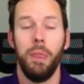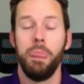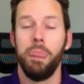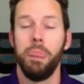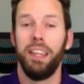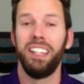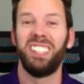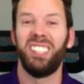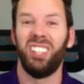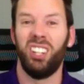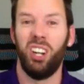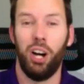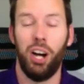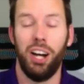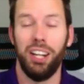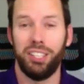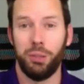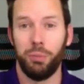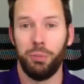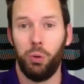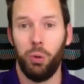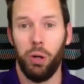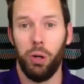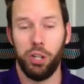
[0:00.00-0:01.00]
This is an
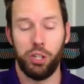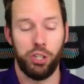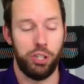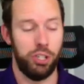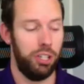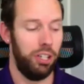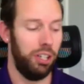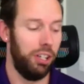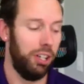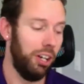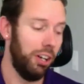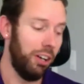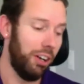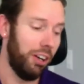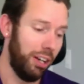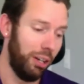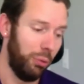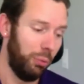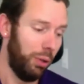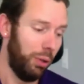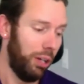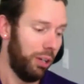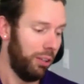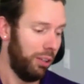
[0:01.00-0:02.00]
awesome question. All right,
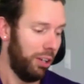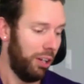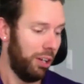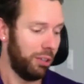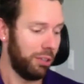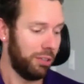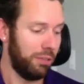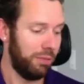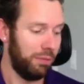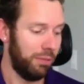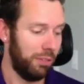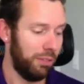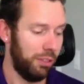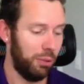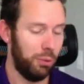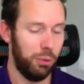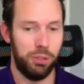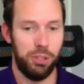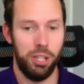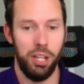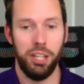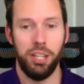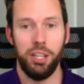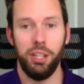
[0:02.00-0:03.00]
well, I'll
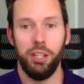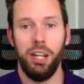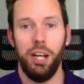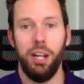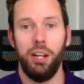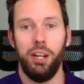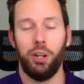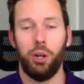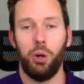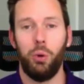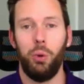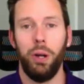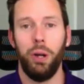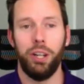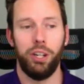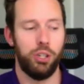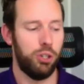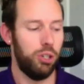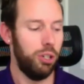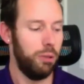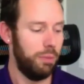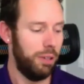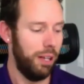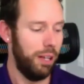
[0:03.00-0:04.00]
take you down a quick
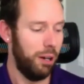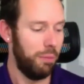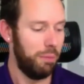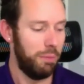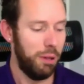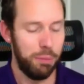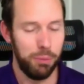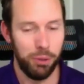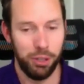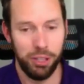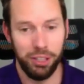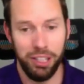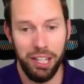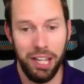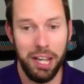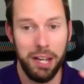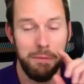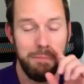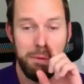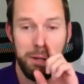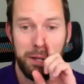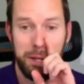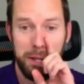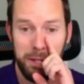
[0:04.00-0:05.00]
trip down memory lane,
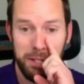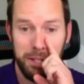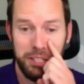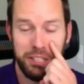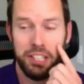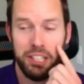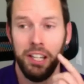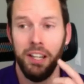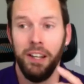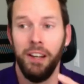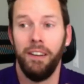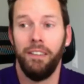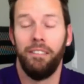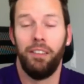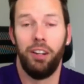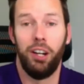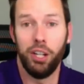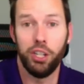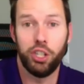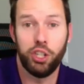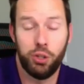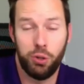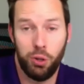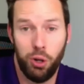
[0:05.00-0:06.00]
because
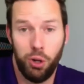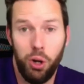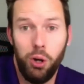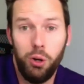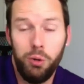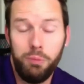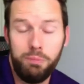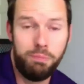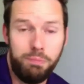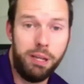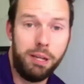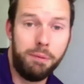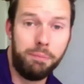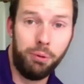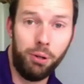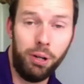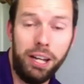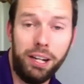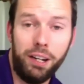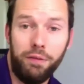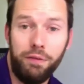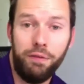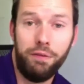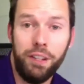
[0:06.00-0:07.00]
us drone people
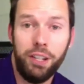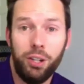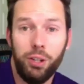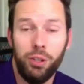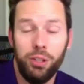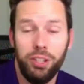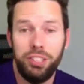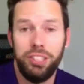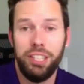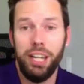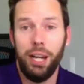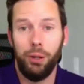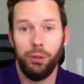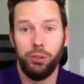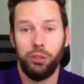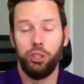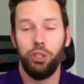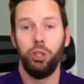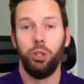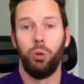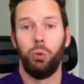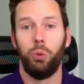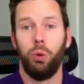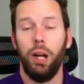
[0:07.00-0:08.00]
had to figure this out
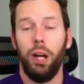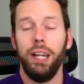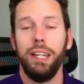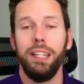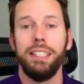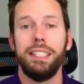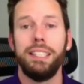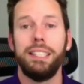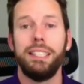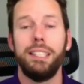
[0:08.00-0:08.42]
too, right?